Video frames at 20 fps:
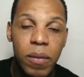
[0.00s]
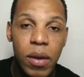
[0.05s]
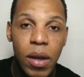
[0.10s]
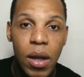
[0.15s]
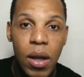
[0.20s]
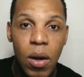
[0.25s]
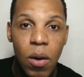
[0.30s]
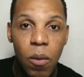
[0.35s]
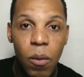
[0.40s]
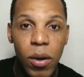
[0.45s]

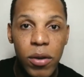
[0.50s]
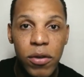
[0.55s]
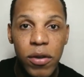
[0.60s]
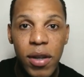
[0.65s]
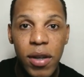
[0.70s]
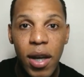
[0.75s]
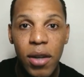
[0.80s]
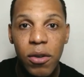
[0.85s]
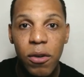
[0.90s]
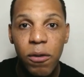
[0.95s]
Once you
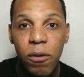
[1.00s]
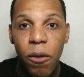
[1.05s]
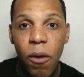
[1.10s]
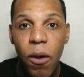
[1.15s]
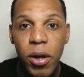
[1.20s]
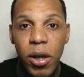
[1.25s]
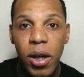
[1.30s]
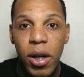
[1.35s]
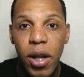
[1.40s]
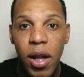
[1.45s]
get your phone
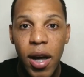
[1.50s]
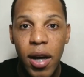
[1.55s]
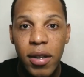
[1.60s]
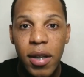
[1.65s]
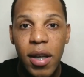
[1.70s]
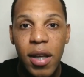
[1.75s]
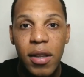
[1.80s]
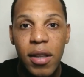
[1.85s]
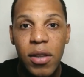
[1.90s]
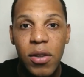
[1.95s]
unlocked,
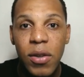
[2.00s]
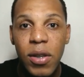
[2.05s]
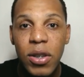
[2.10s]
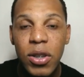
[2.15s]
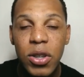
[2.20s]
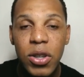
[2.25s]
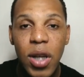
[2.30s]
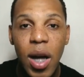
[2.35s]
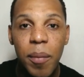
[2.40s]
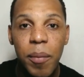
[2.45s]
then you can shop